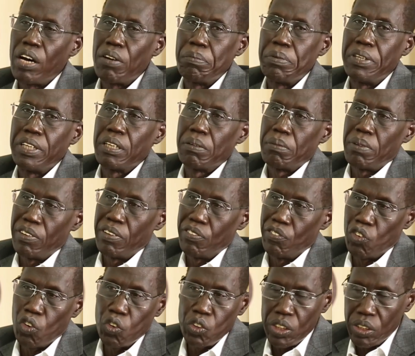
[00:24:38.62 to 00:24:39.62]
are paying about
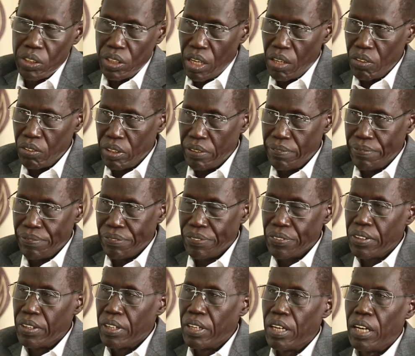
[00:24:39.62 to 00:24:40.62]
40,000.
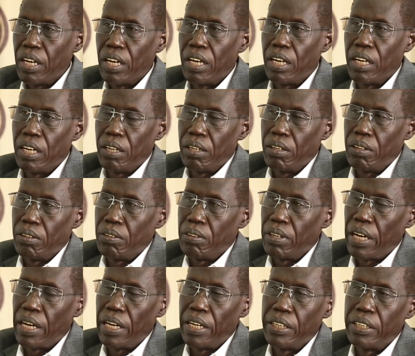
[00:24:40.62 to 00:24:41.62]

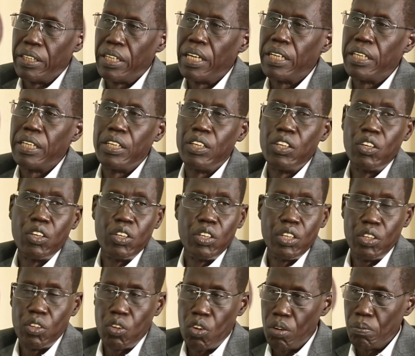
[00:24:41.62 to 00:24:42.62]
And then
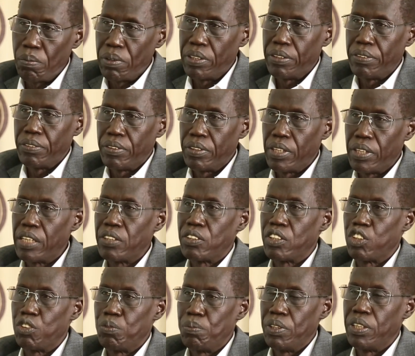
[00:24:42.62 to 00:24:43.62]
the normal
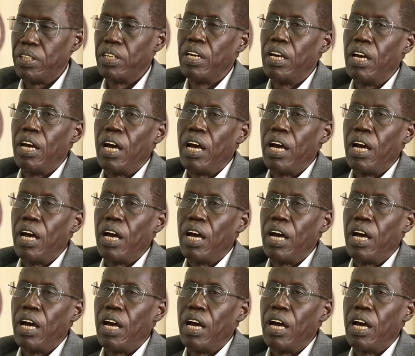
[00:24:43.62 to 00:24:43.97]
SSP.